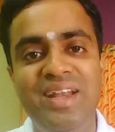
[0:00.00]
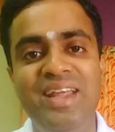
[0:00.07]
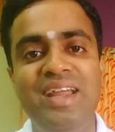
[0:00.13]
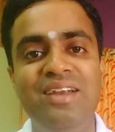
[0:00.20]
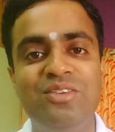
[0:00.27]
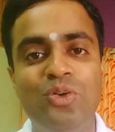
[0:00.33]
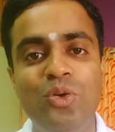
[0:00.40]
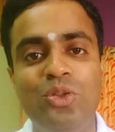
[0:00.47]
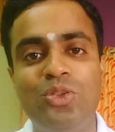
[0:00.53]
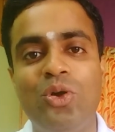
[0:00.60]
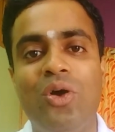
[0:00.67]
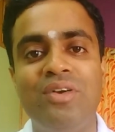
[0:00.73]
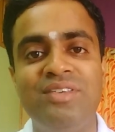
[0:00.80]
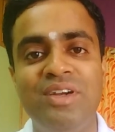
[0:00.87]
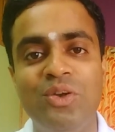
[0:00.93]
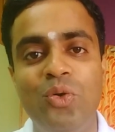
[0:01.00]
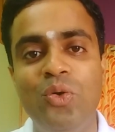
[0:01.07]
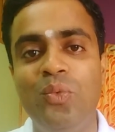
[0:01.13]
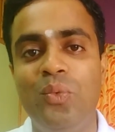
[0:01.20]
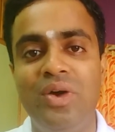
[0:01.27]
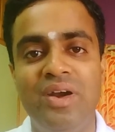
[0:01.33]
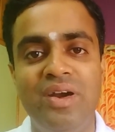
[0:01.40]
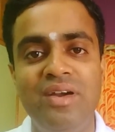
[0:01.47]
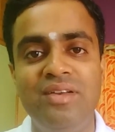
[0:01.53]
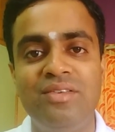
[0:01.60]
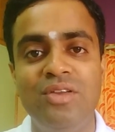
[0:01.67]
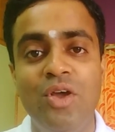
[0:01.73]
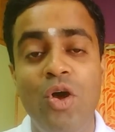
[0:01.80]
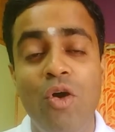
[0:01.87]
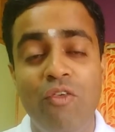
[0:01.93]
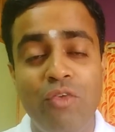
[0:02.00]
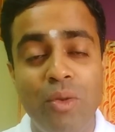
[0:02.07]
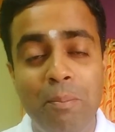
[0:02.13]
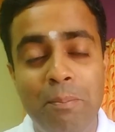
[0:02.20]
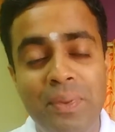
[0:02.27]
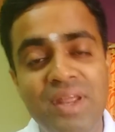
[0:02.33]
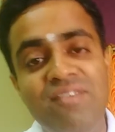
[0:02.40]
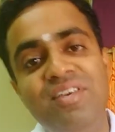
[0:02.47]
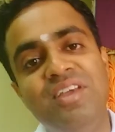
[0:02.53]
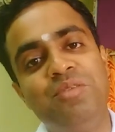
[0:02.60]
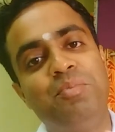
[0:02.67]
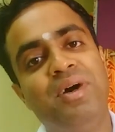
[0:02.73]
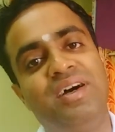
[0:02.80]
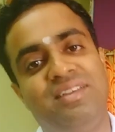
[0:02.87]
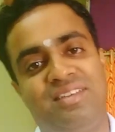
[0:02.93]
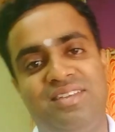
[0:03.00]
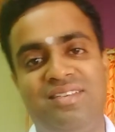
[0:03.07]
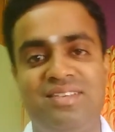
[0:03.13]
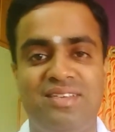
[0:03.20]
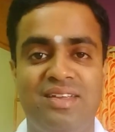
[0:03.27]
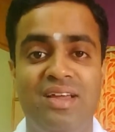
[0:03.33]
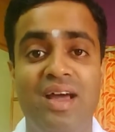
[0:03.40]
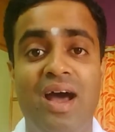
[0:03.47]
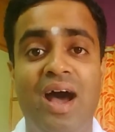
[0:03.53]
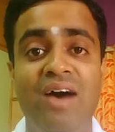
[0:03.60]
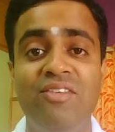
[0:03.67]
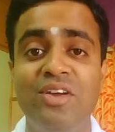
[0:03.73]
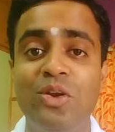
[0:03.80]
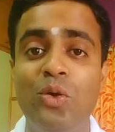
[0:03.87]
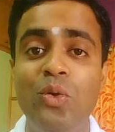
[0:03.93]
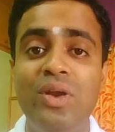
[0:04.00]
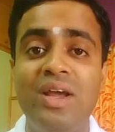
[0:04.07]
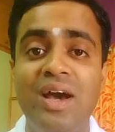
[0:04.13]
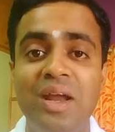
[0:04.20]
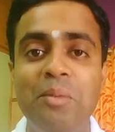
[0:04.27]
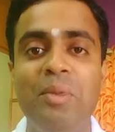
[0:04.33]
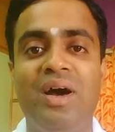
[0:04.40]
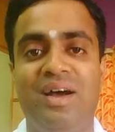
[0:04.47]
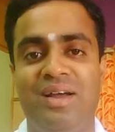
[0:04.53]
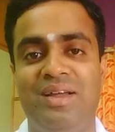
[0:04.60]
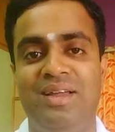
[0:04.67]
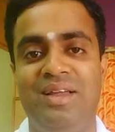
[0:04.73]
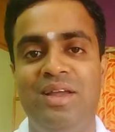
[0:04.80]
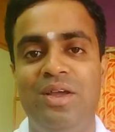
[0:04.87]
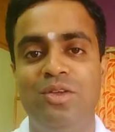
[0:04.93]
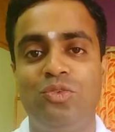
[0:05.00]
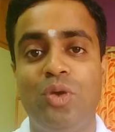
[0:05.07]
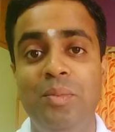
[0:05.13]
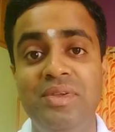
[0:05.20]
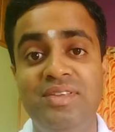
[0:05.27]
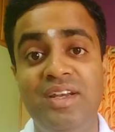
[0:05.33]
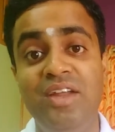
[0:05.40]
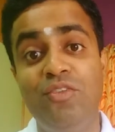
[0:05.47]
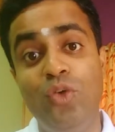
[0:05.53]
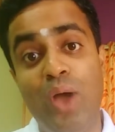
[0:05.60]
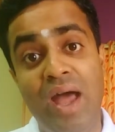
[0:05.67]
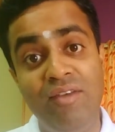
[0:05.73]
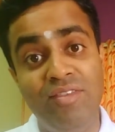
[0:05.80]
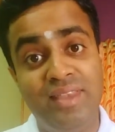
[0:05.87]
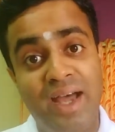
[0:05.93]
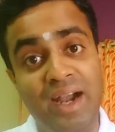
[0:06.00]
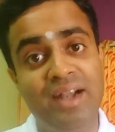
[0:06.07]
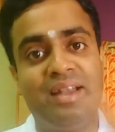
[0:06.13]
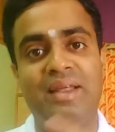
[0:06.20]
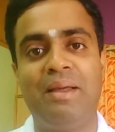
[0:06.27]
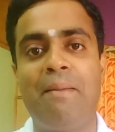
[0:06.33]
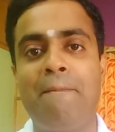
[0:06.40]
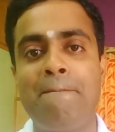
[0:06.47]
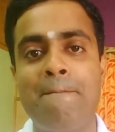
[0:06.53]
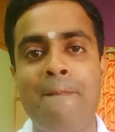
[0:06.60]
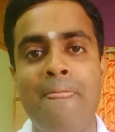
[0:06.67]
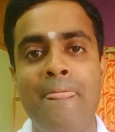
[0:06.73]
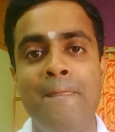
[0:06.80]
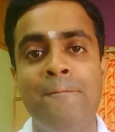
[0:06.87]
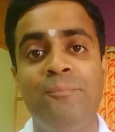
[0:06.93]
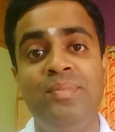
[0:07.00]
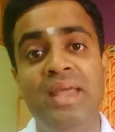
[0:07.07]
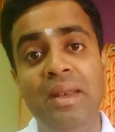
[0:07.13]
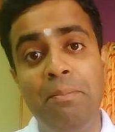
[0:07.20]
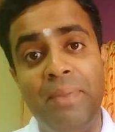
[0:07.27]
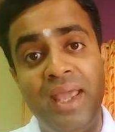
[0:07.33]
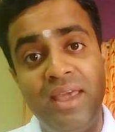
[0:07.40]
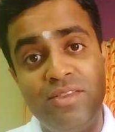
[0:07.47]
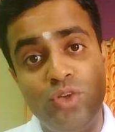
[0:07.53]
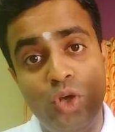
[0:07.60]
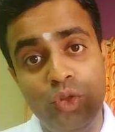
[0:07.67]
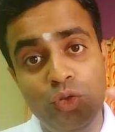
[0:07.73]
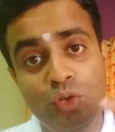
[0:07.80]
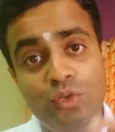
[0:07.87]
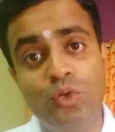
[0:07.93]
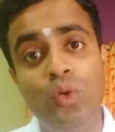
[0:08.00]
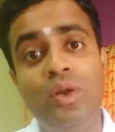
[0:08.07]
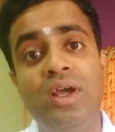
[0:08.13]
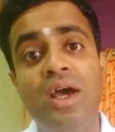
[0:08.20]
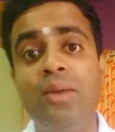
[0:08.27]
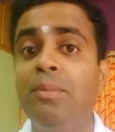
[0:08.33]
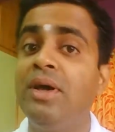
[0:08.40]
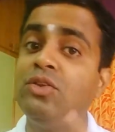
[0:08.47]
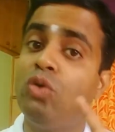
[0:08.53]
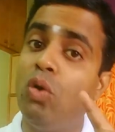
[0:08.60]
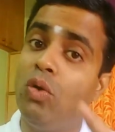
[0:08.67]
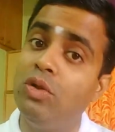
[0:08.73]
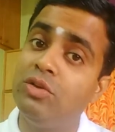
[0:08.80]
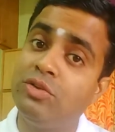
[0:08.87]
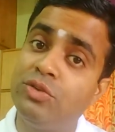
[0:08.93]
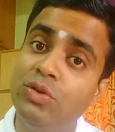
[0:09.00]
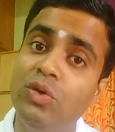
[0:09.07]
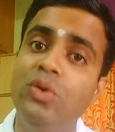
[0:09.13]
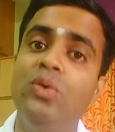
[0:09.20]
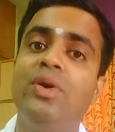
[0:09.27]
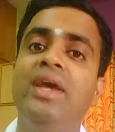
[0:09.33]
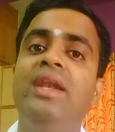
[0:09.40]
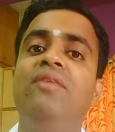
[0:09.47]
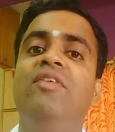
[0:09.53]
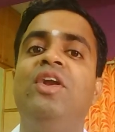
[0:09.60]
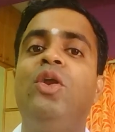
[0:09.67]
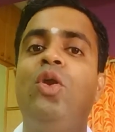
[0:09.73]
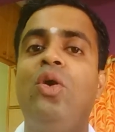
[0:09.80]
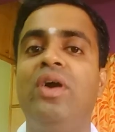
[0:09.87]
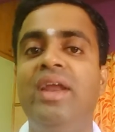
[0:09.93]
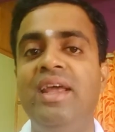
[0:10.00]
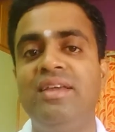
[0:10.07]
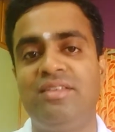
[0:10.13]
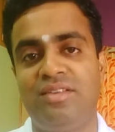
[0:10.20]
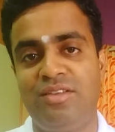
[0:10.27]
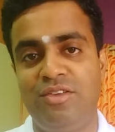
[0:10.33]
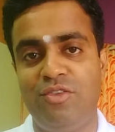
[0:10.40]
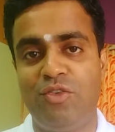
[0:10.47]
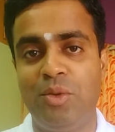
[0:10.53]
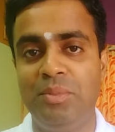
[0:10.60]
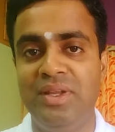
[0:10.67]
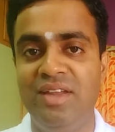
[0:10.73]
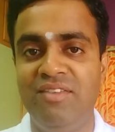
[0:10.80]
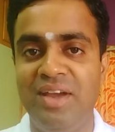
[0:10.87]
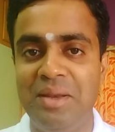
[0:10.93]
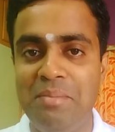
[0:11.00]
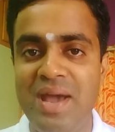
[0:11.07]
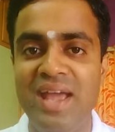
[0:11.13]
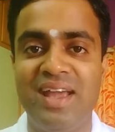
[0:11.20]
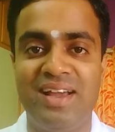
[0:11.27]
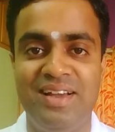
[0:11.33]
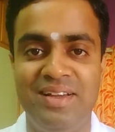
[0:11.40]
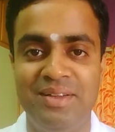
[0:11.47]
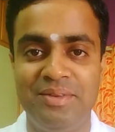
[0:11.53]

deeds, good thoughts, and good words from previous births, our good karma. Swami said, if you have that, then based on those good karmas also you can withdraw grace from the divine bank.